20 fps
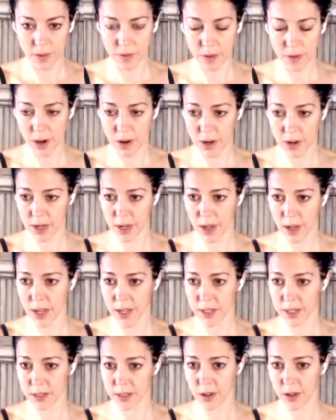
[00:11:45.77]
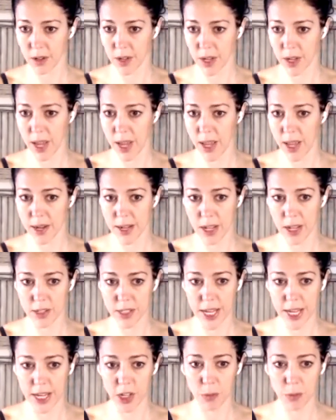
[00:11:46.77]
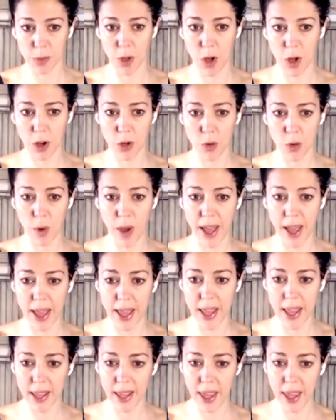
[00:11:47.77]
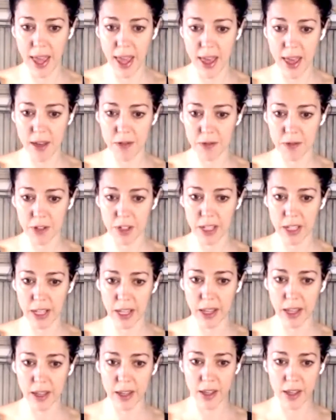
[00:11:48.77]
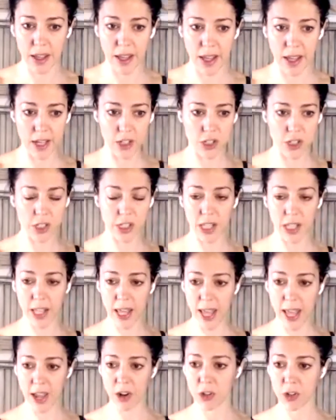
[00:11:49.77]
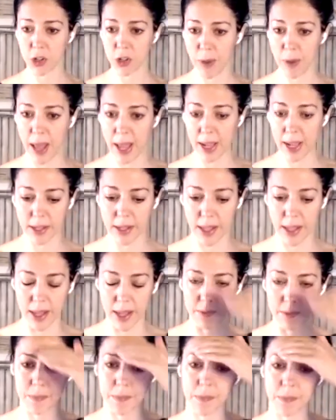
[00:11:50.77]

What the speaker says: Very nice. Okay, now take your block away carefully and just lay on your back again.